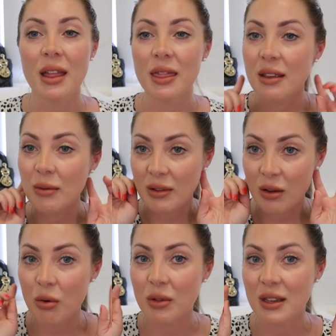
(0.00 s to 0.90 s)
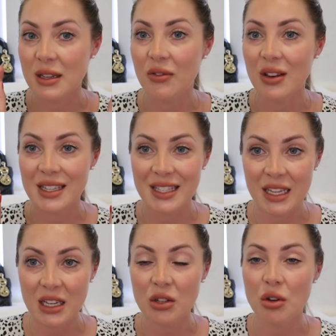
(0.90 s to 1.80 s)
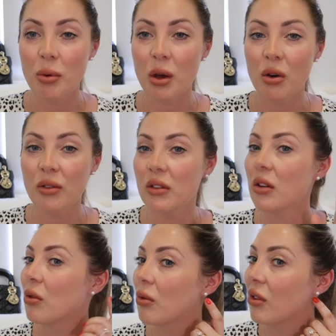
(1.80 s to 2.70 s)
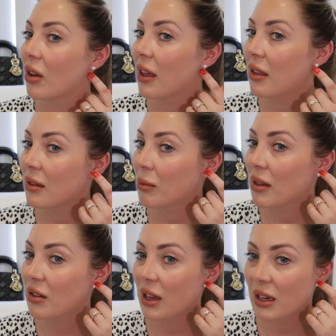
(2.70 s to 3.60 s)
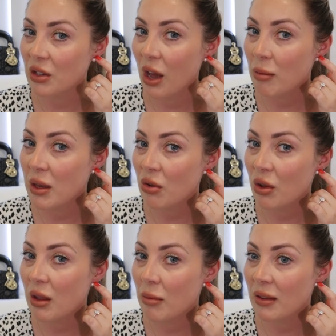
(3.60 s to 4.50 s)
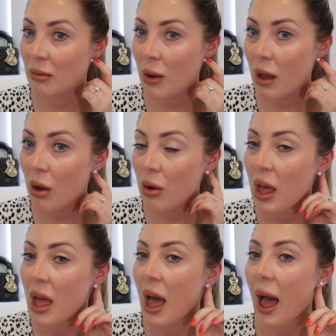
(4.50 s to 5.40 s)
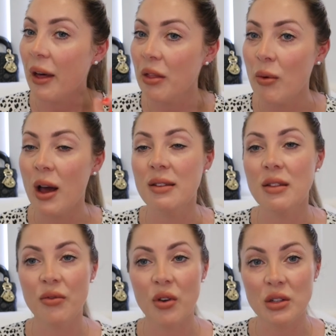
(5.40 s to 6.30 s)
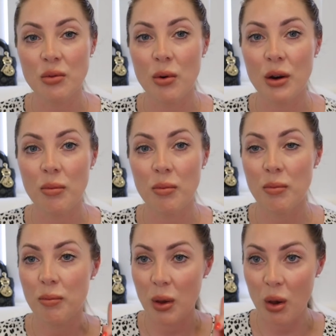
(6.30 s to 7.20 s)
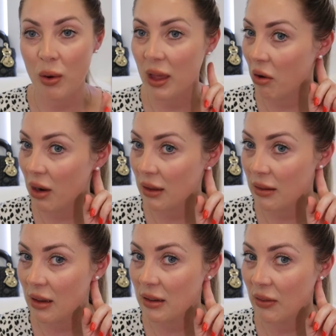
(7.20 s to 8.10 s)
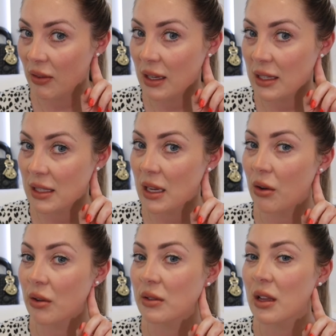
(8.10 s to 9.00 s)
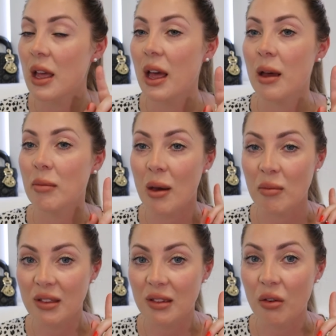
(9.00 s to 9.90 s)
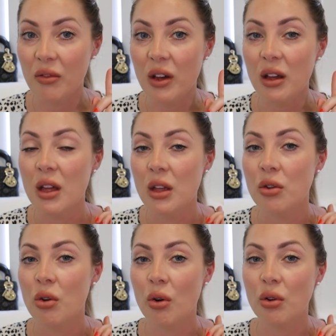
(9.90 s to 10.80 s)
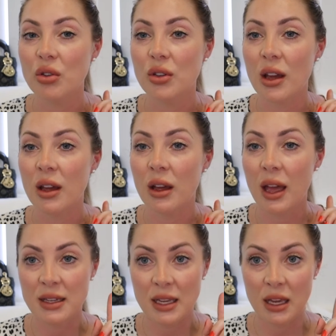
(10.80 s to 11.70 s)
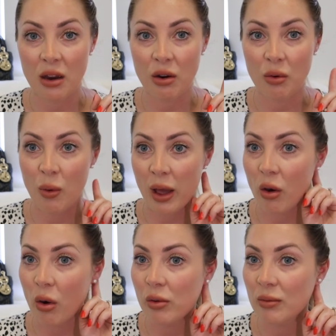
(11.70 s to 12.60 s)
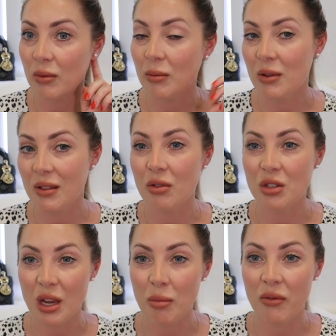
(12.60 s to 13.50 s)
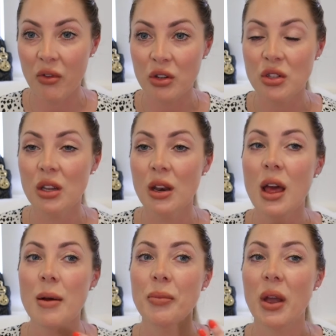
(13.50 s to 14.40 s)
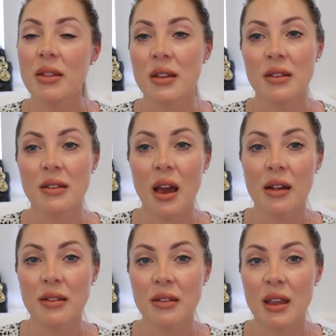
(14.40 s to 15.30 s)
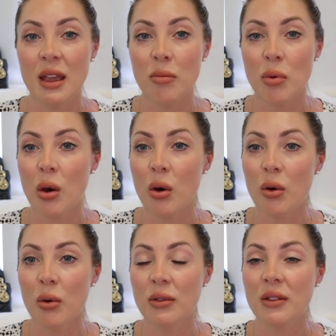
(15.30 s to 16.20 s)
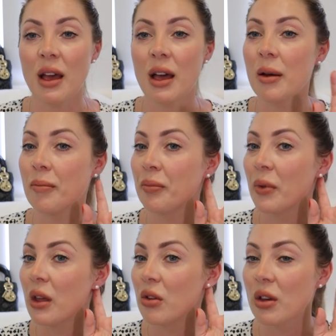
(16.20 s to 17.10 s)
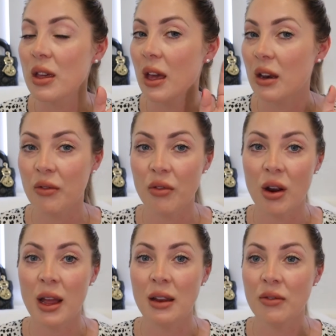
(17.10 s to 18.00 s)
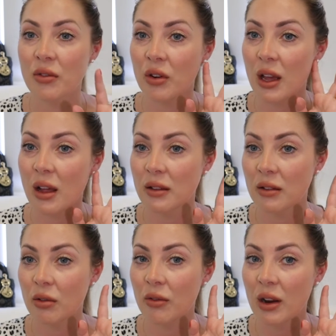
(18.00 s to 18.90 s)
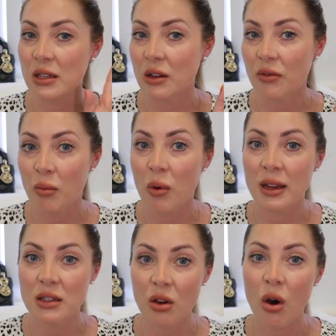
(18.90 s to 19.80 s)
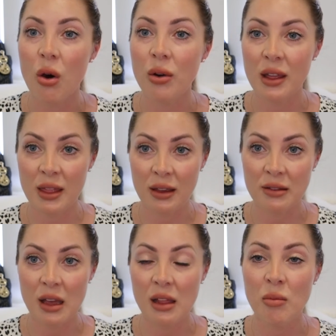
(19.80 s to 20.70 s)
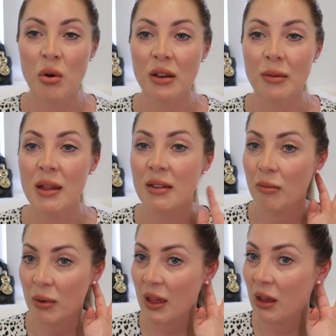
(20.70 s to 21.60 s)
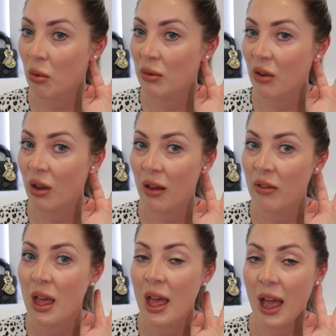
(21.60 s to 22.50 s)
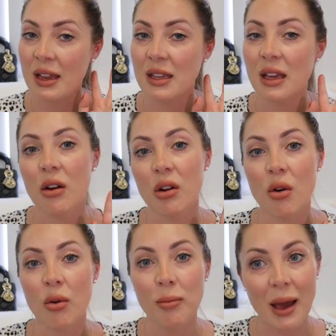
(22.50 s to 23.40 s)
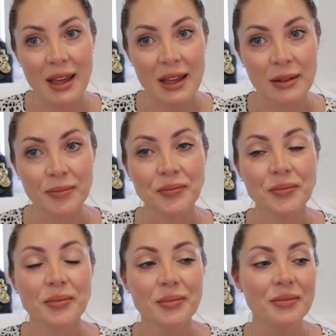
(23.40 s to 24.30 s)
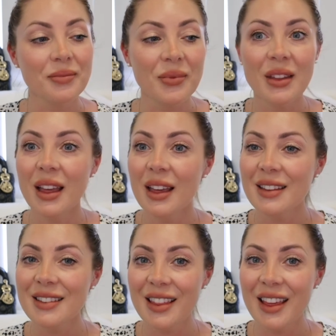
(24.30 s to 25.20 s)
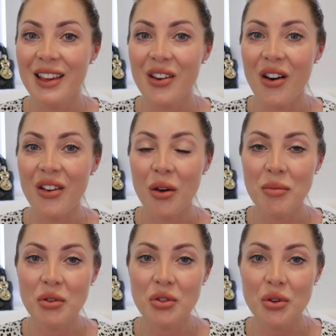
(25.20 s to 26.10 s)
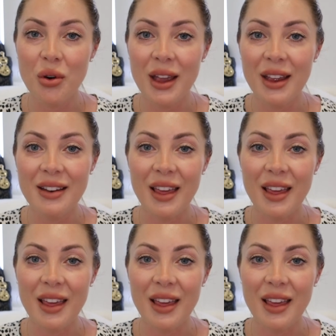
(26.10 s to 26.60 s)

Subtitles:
These ones are called the Tiffany signature pearls. You can also get these with a tiny diamond on them as well. Otherwise, the Freshwater pearl earrings that Tiffany sells come with silver, not 18 karat white gold, because they're a cheaper version. And then the South Sea pearls you can get in a variety of different colors, sort of ranging from white to gold, and they are slightly more expensive, but they also have 18 karat gold backing. So there you go. I hope you enjoyed.